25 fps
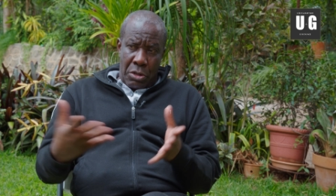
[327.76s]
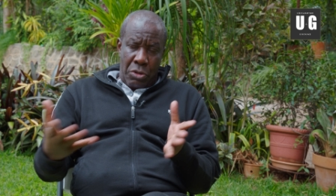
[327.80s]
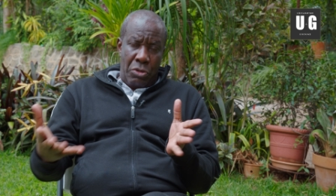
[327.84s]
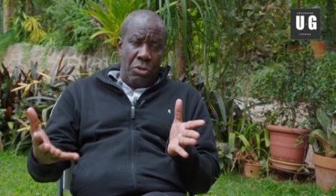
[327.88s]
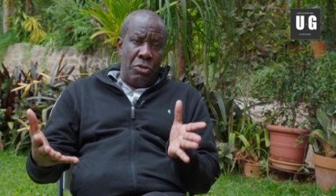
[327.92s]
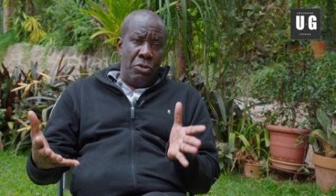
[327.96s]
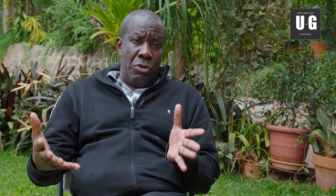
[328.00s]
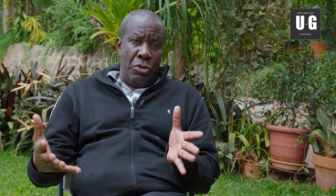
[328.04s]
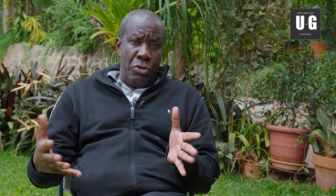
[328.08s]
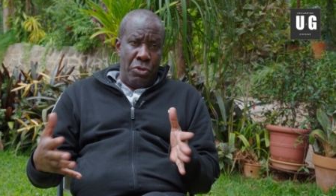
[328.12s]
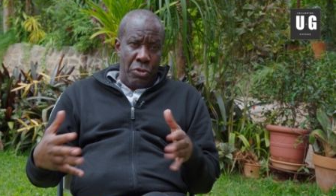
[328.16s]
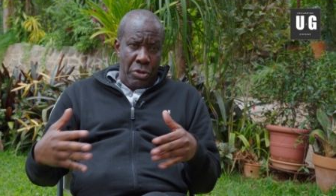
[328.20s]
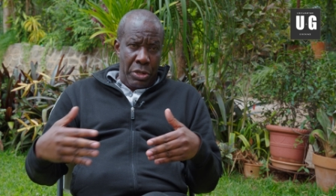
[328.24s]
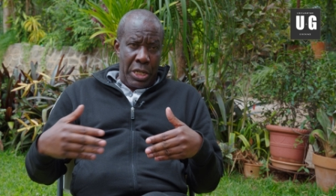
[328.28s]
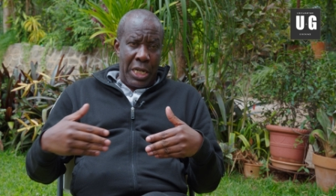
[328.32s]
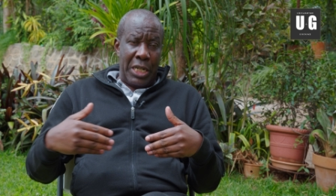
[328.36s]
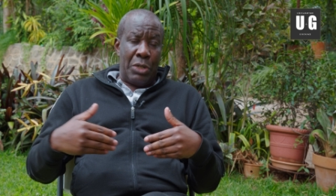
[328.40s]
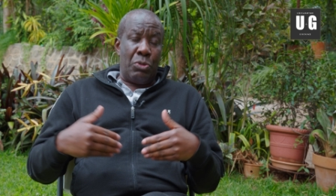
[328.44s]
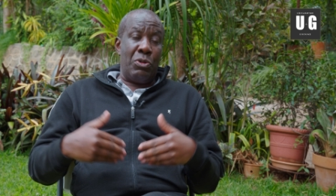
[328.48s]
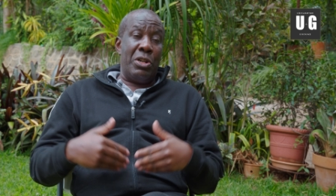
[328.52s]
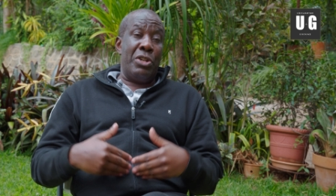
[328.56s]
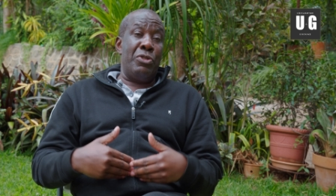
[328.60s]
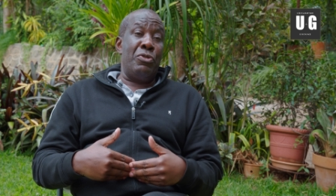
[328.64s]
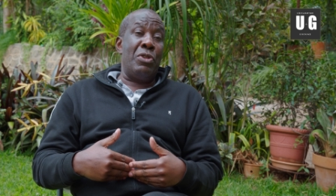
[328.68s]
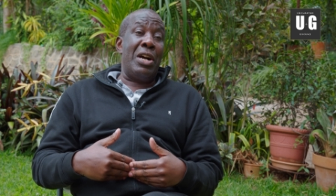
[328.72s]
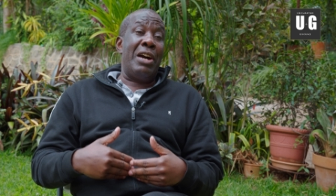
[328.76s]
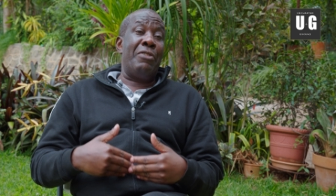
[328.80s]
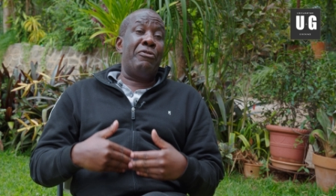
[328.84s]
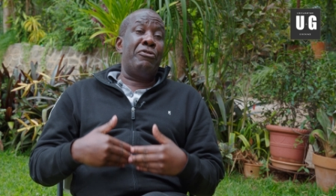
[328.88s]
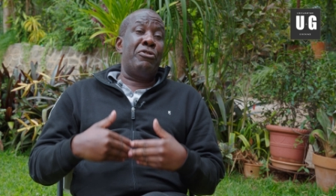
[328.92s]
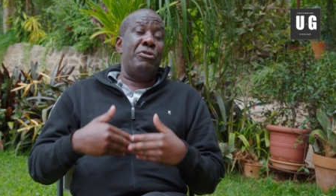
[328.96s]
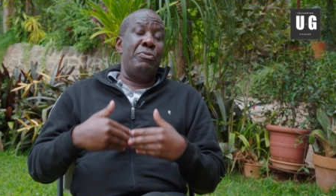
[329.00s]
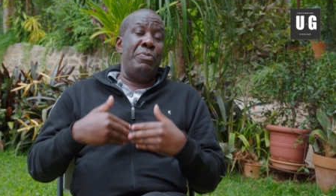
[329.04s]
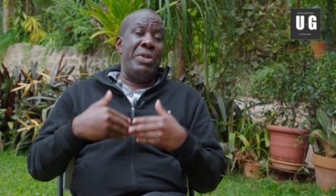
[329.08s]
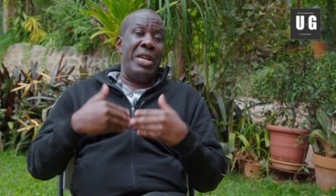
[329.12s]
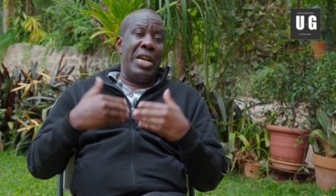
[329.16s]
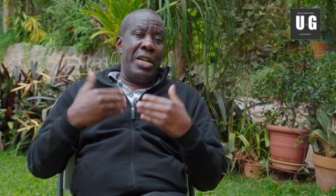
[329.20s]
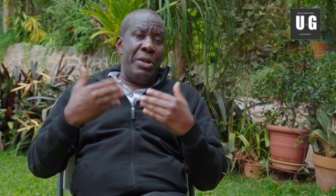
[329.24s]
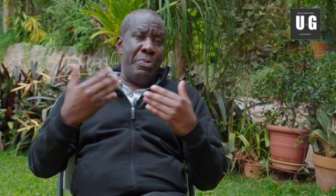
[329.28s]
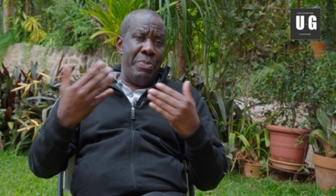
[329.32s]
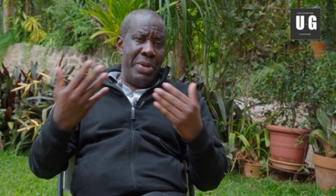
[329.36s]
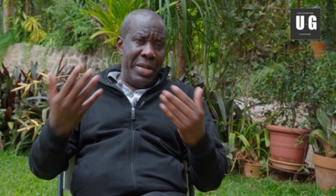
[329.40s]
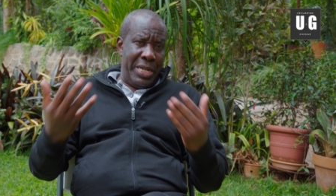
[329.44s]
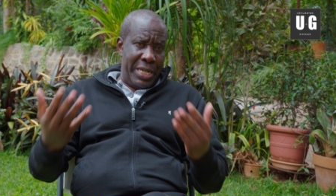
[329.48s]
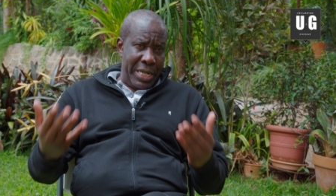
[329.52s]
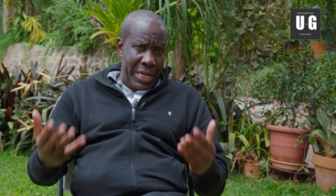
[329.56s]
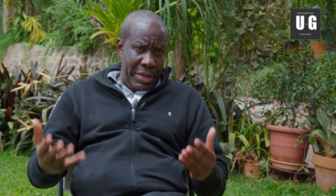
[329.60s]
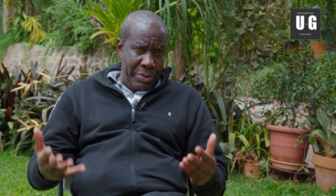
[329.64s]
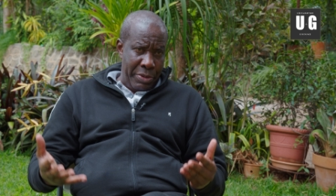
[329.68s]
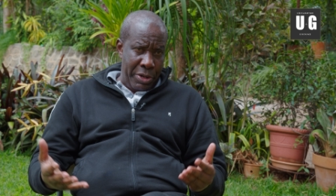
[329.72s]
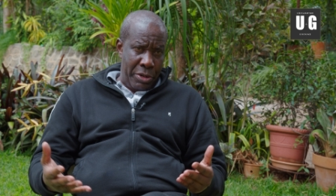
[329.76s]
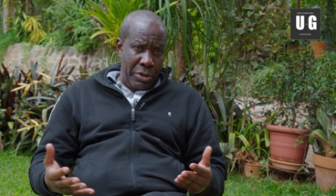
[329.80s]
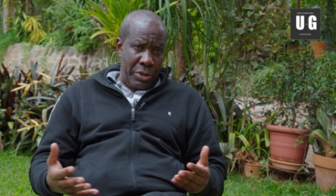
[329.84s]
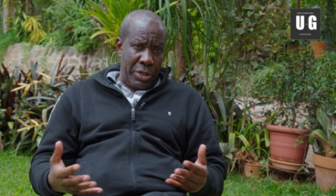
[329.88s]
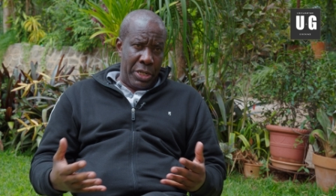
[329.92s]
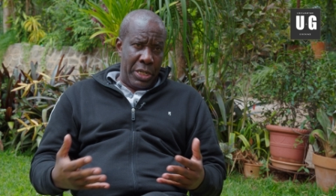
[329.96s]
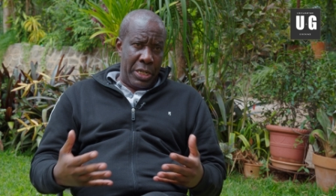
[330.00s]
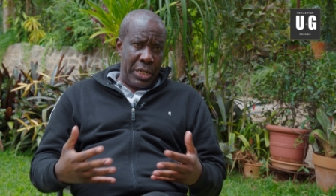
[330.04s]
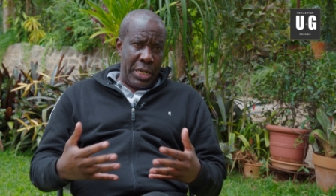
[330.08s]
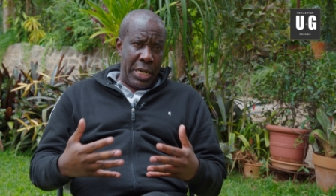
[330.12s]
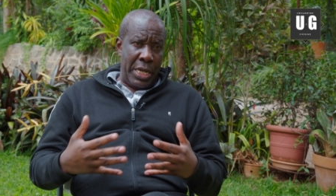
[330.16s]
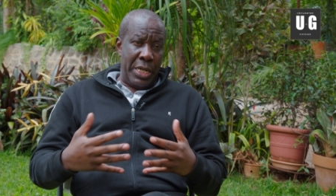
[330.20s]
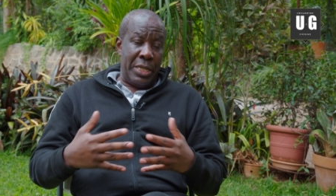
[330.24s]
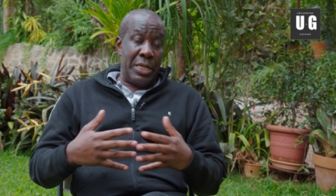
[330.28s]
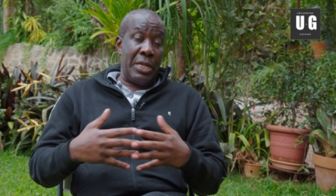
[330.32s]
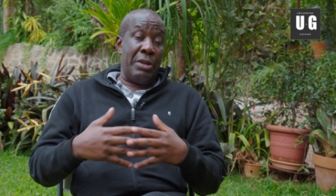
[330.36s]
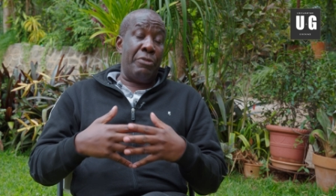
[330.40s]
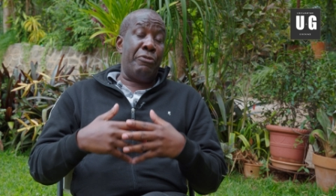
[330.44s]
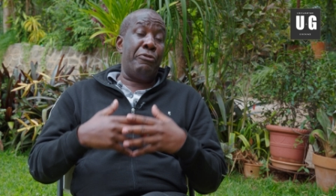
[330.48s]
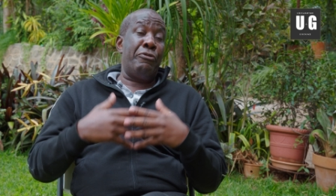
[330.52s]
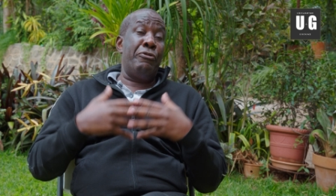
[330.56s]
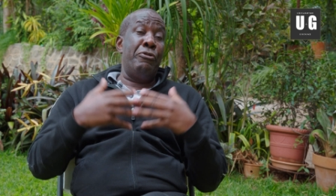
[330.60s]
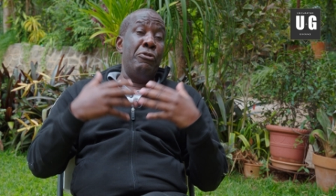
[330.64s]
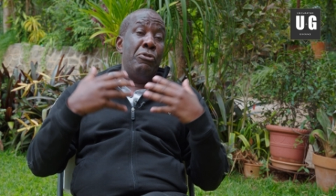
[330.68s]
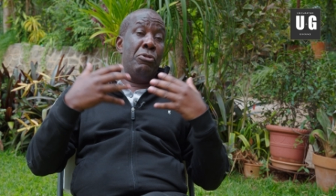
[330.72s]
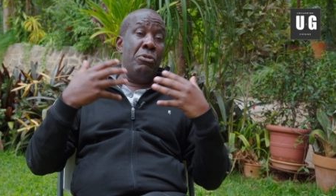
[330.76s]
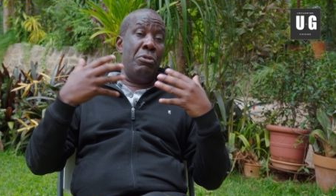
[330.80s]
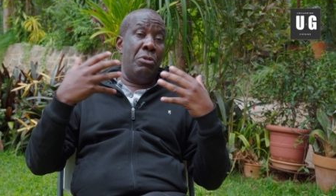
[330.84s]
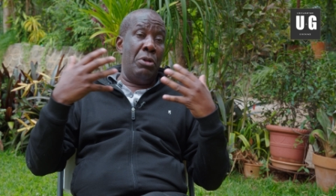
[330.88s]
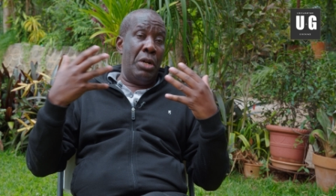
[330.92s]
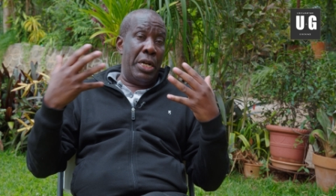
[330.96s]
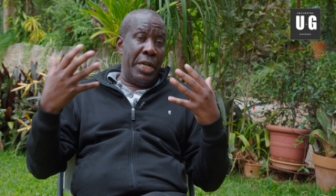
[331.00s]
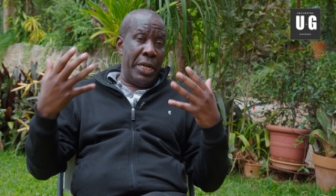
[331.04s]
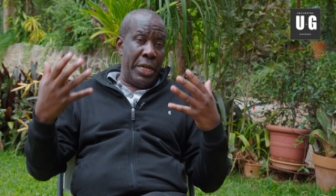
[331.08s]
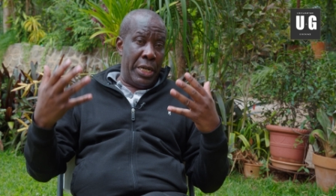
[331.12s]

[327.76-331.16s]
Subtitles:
That one you have to be admitted because it's a full,